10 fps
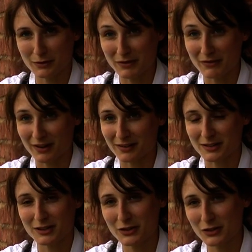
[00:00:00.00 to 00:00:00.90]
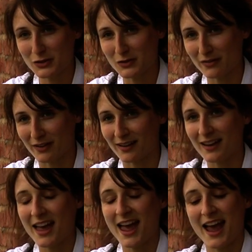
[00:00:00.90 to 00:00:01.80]
river, this huge river,
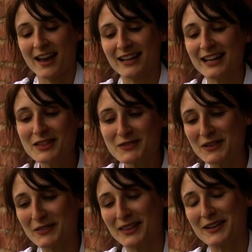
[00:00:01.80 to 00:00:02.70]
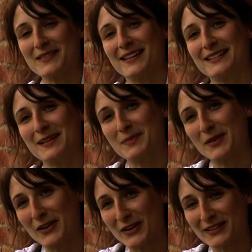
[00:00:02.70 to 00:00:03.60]
and in the river there were these
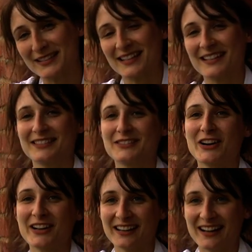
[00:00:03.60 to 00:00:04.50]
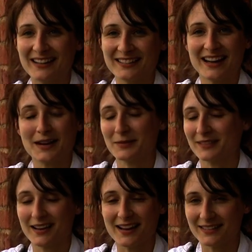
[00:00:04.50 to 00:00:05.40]
hippos and crocodiles and
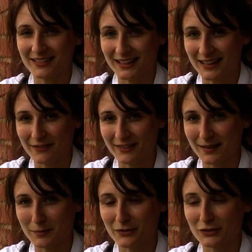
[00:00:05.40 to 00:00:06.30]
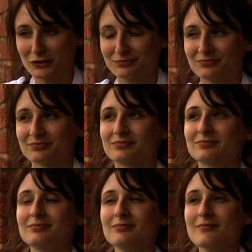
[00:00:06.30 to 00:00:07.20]
animals that I'd certainly never seen before.
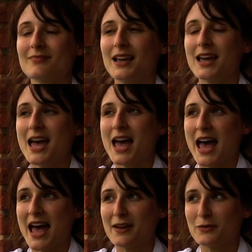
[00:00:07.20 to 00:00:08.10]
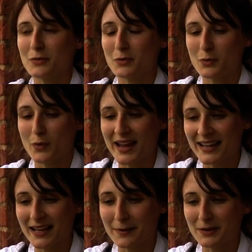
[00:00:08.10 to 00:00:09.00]
And
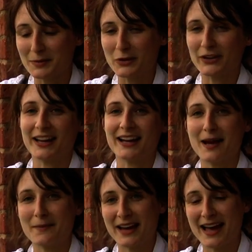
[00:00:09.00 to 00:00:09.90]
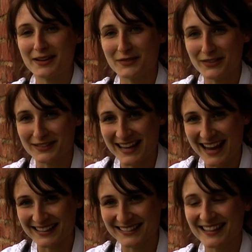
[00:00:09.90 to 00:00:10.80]
waking up in the morning and coming out of the
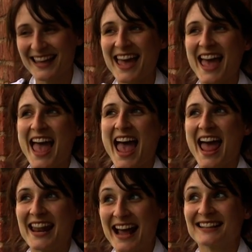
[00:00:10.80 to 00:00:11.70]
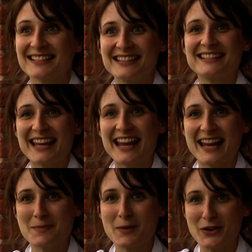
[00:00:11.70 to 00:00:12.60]
tent and actually seeing
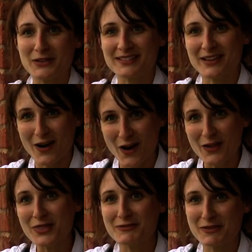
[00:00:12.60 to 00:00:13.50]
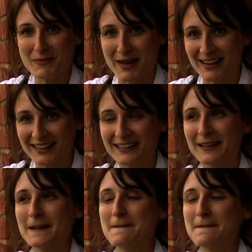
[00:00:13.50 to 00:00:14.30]
hippos on the riverbank,